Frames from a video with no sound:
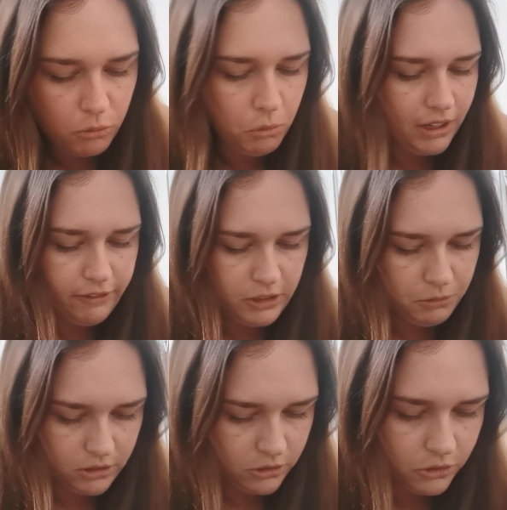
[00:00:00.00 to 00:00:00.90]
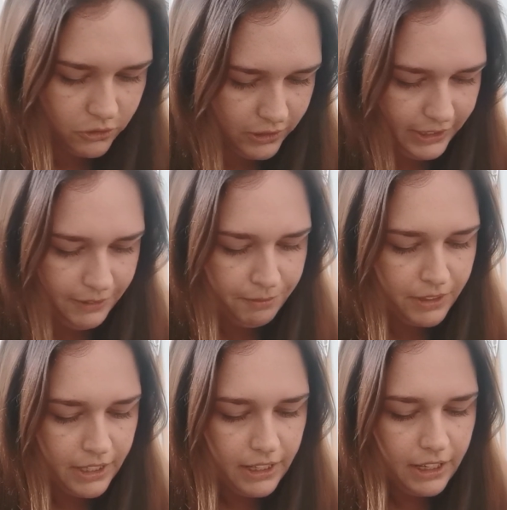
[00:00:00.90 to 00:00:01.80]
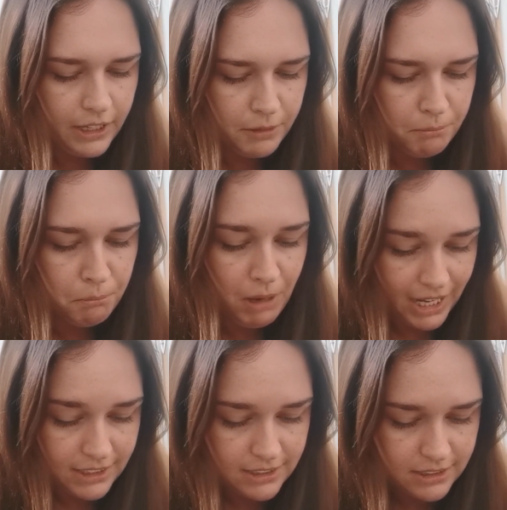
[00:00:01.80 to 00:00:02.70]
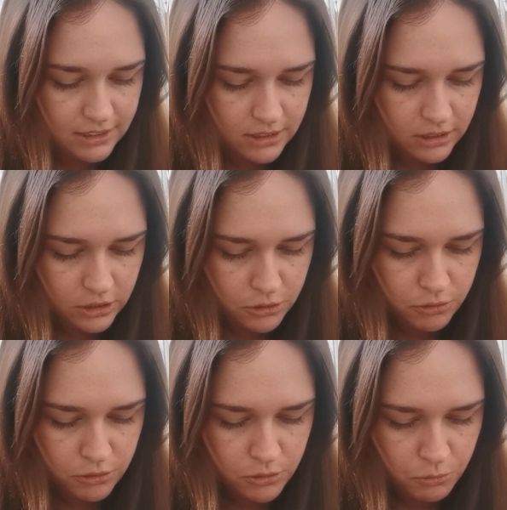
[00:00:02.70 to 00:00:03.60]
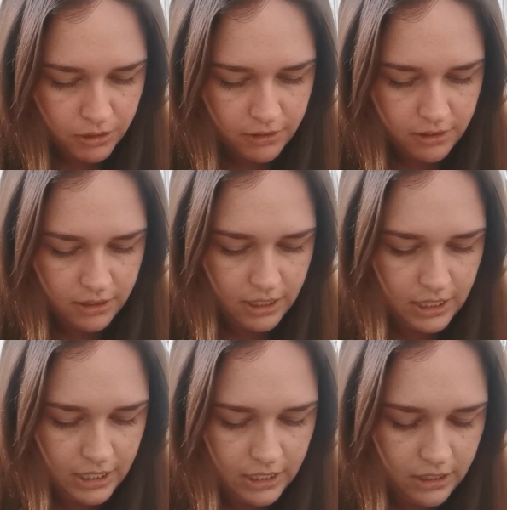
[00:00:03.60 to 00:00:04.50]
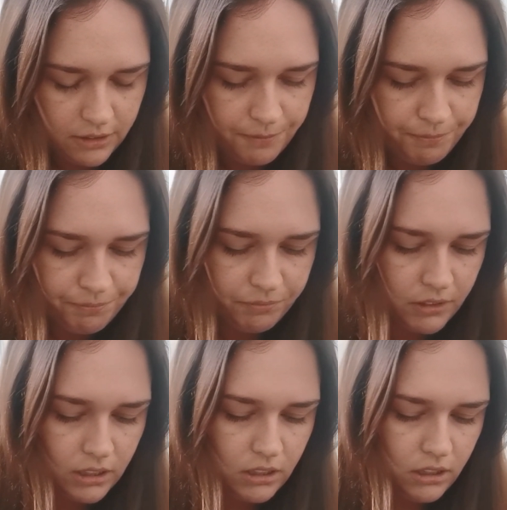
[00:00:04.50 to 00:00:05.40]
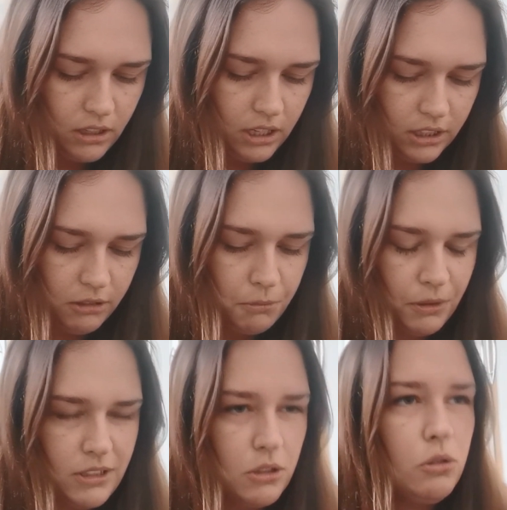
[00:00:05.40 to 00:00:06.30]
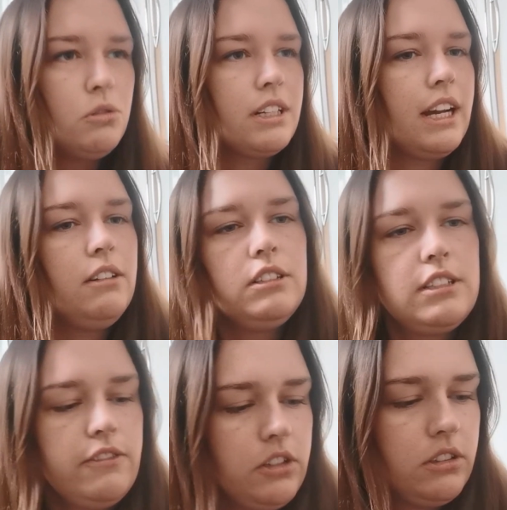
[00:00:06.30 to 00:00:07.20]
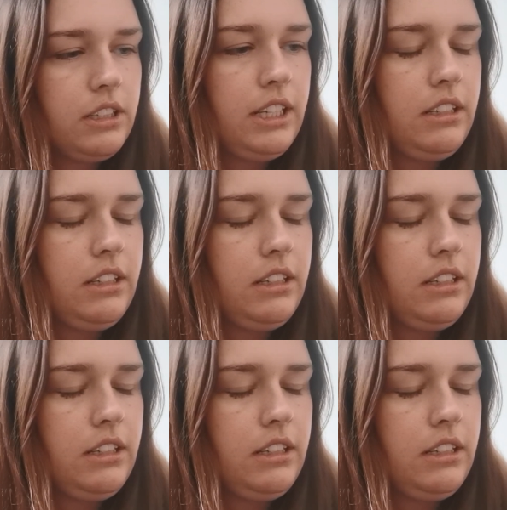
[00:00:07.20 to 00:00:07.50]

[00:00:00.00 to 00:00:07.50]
whatever you want to call it, masks to use with the, I can't remember what it's called now, because I've got